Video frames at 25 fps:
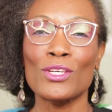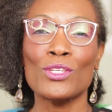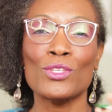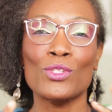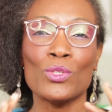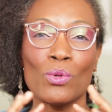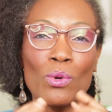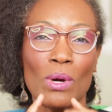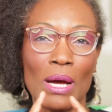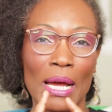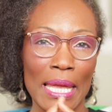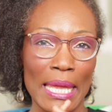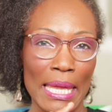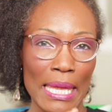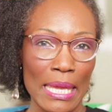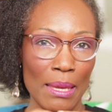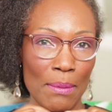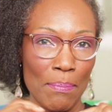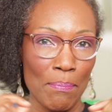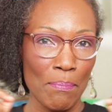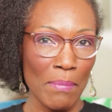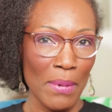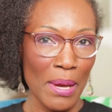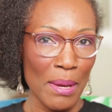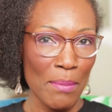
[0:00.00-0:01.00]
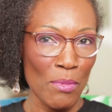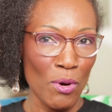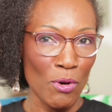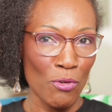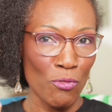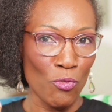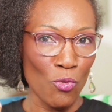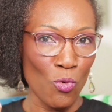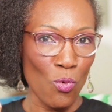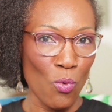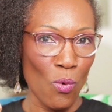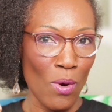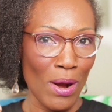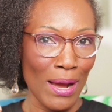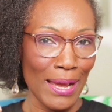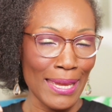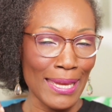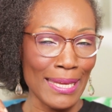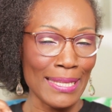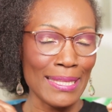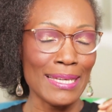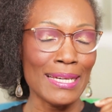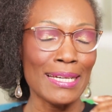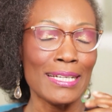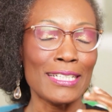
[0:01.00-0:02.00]
so I keep my mouth
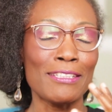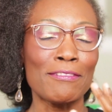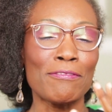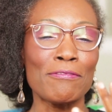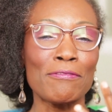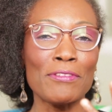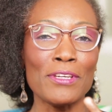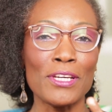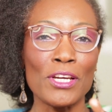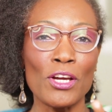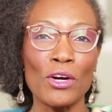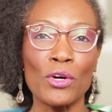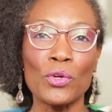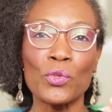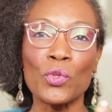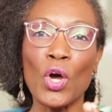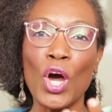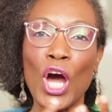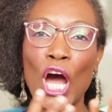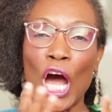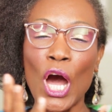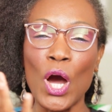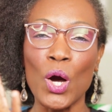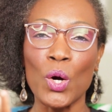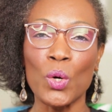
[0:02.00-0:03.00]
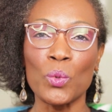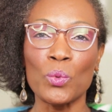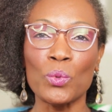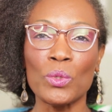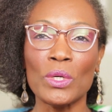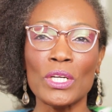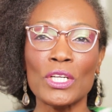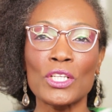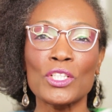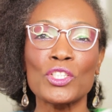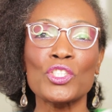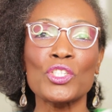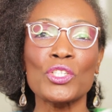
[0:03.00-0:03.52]
quiet and figure out how